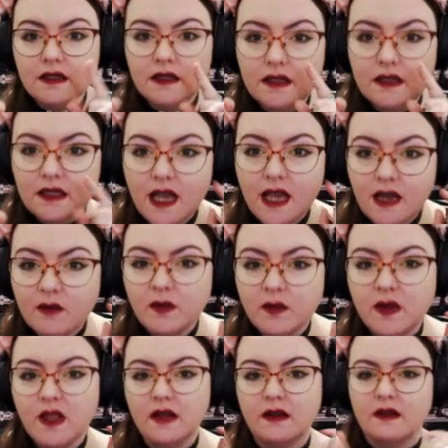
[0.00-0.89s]

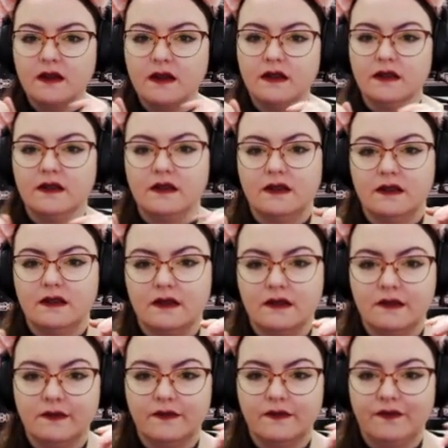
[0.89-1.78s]

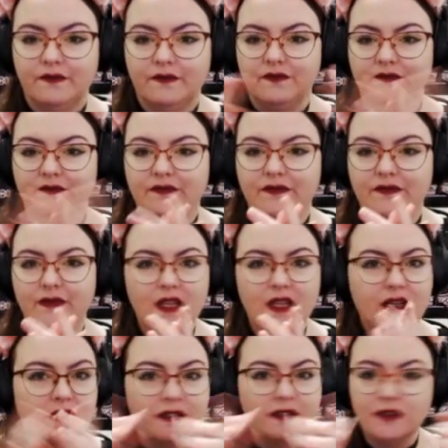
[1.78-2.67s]
Templars. Well,
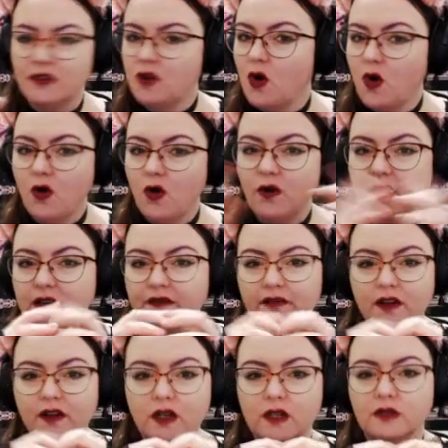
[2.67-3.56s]
it's all their
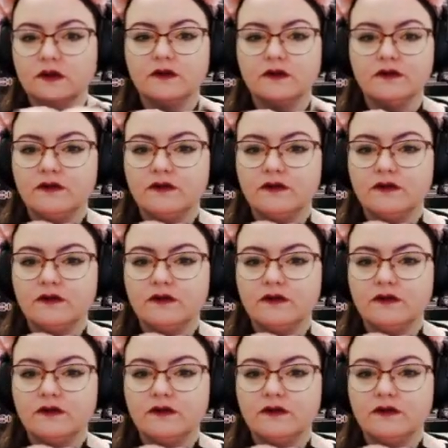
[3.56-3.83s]
fault.